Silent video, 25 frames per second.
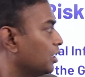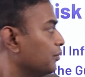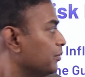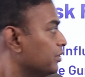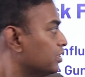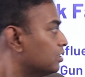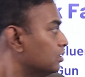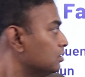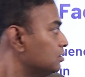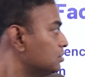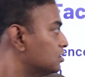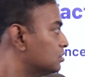
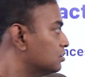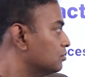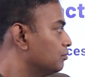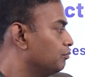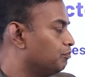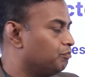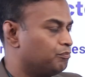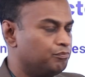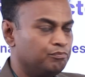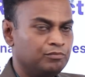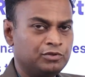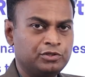chemicals
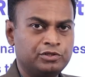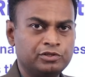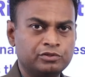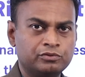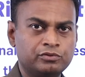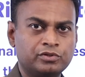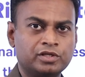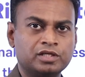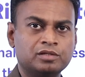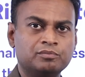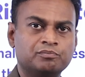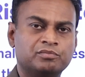
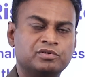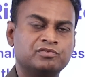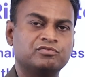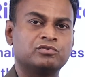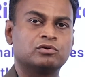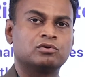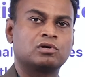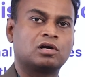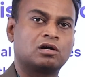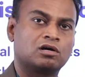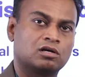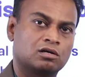during,
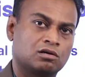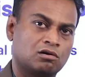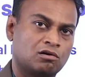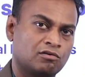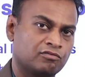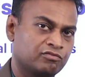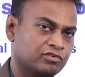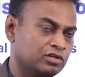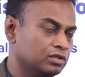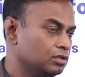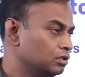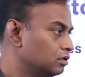before, or
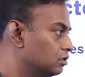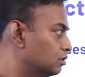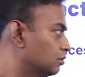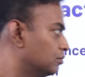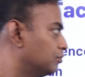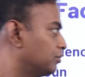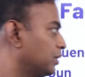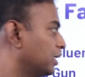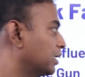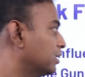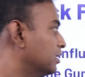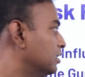after
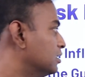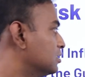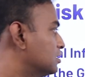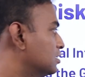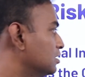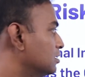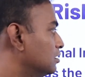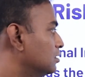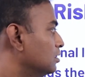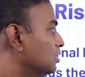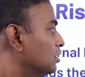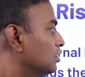
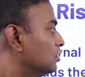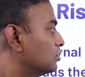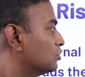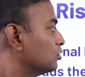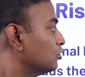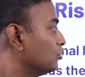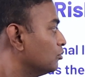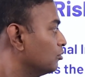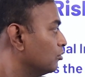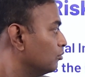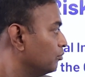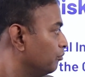pregnancy.
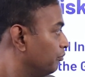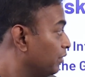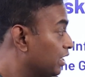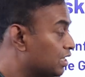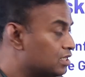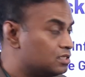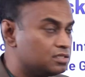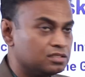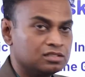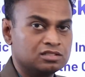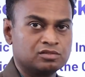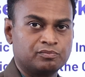So
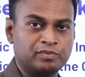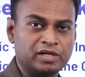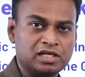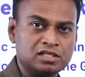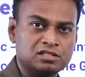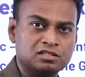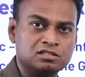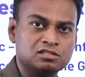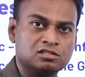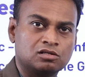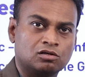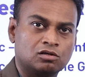
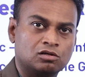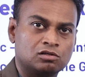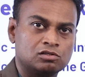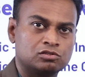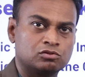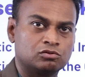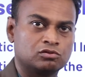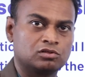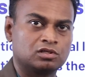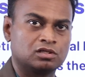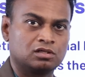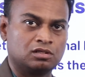medicines are
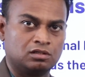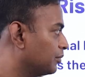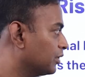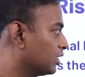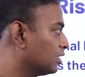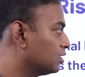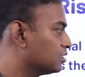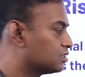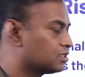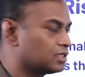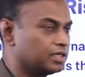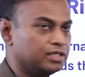also
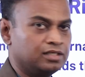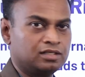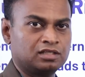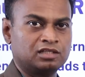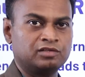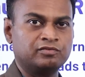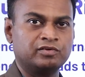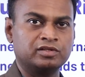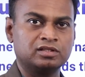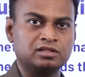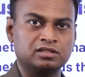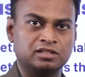chemicals, right?
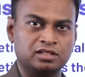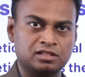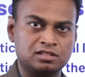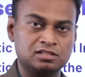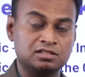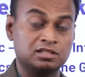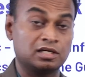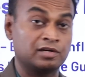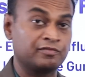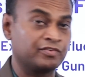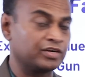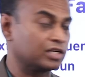Even there
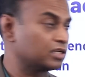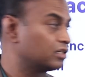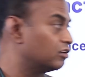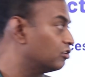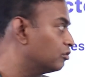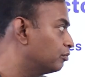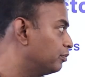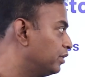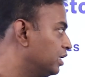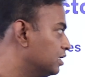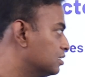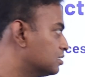is effect
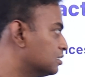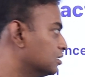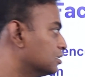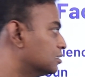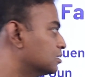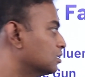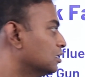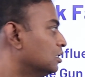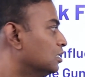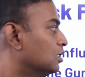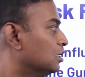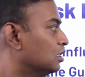of
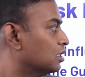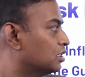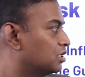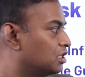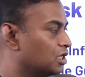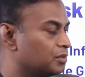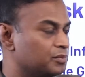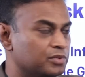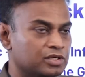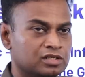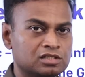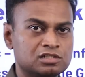medicines.
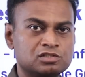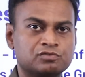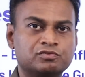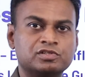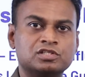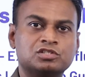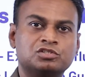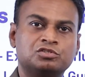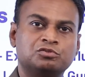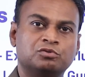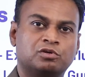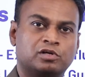Chemicals
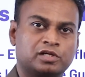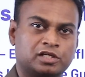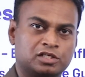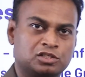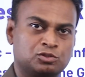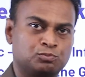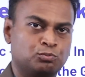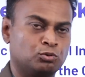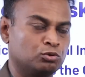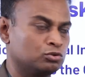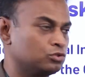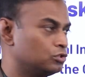which you are
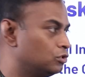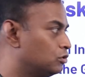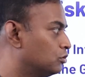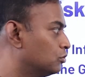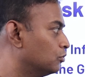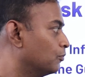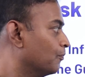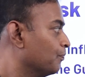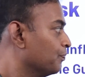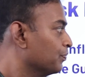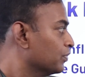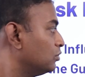
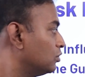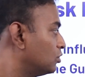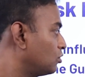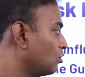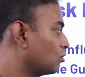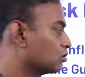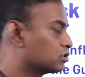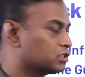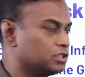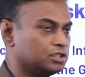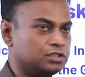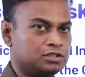exposed to, food
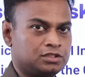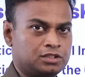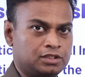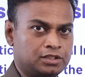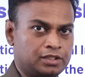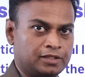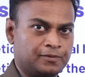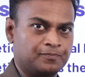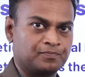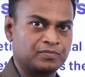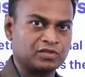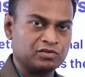
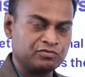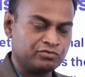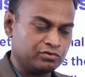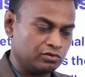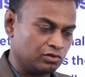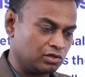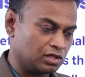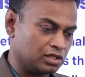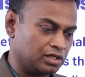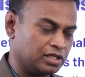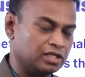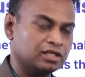toxicity. If
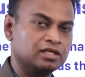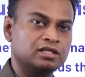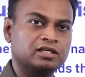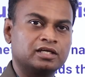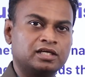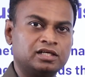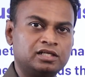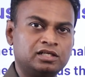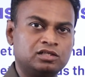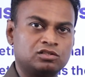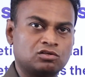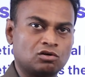you are
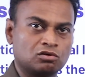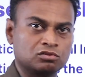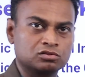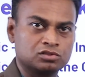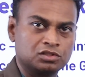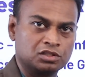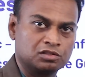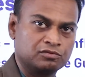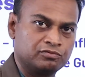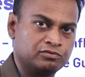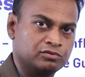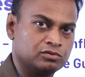taking any
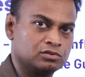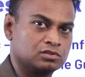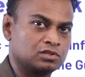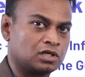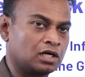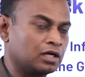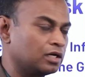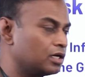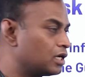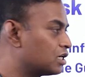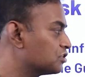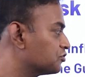toxic foods,
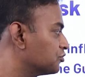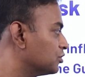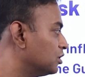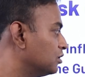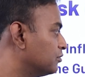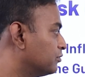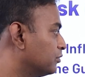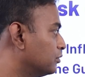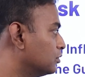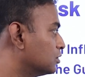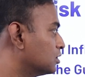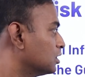
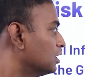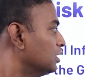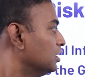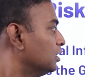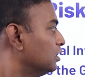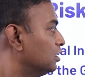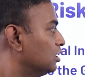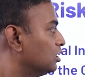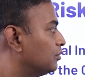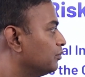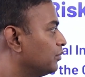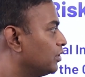unnatural foods,
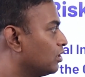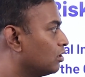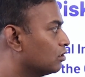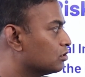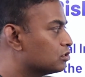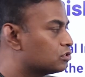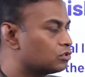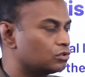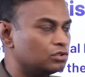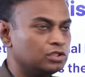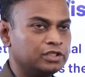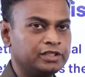it may
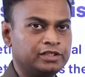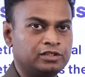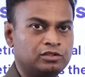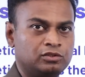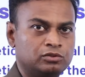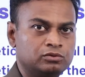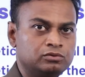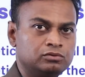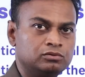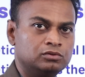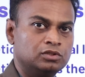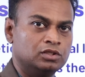also
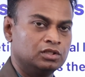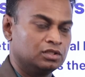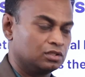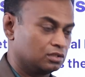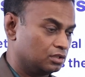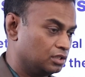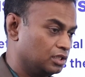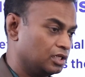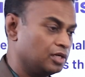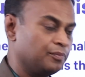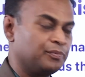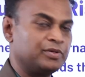lead to
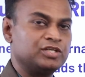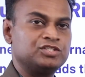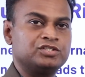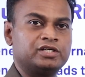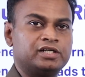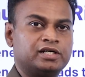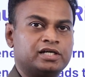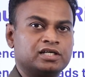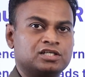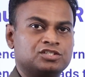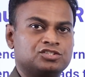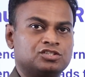the
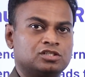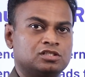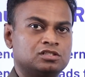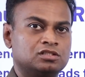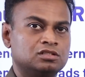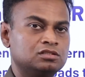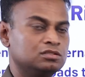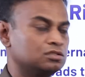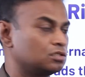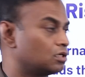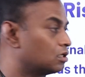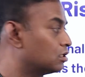epigenetic
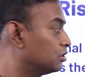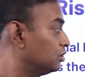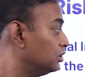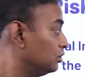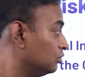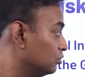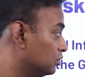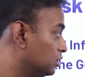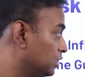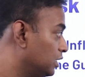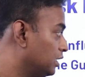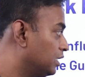changes or
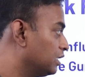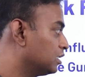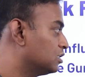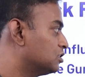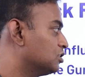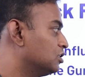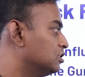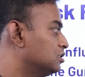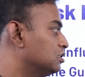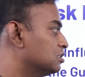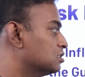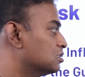new
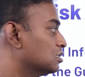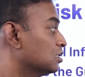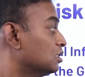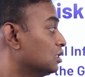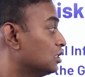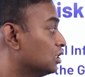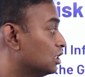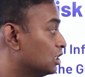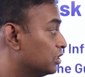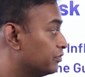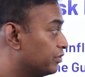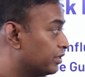genetic changes.
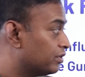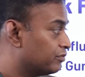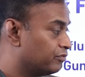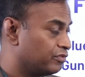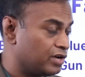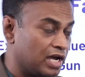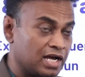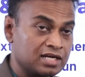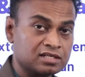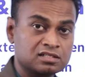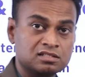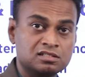Even
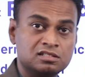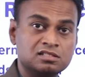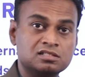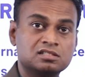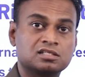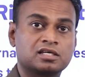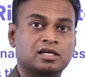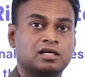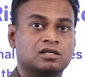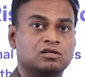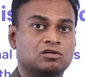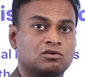
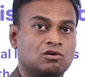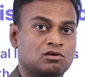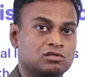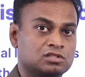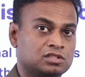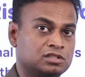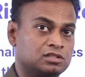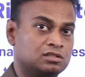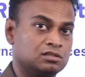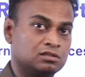vaccines can cause